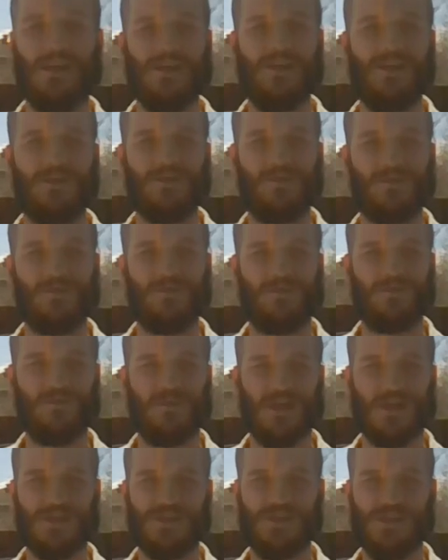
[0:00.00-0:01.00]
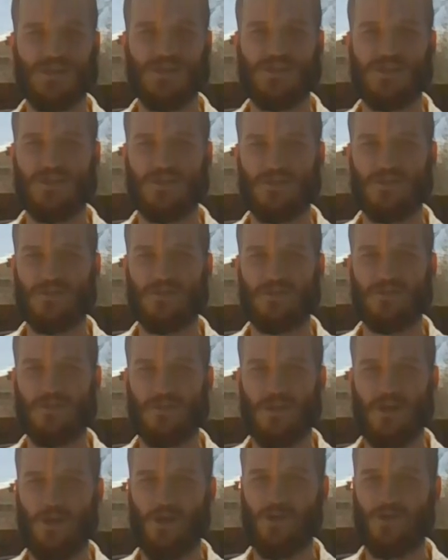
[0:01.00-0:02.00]
eating flaxseed's a
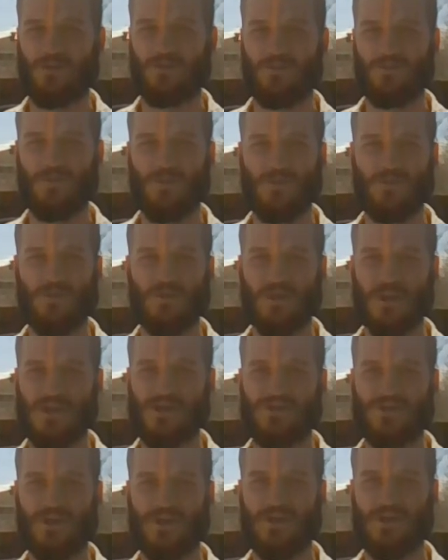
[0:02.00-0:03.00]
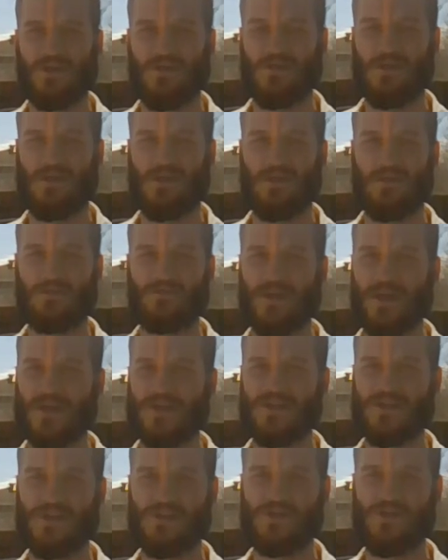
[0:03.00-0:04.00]
health food craze right now. Eating
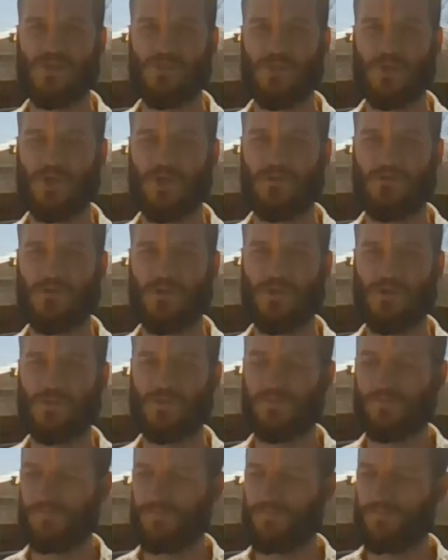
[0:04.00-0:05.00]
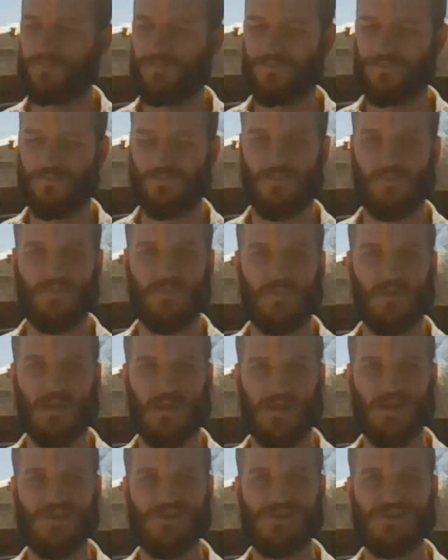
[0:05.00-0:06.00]
flaxseed's super good for you.
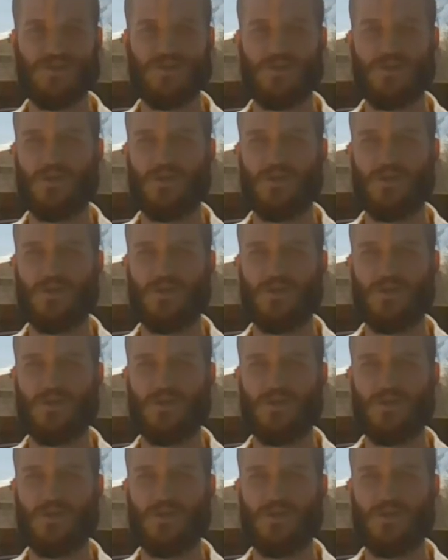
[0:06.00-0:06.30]
It is.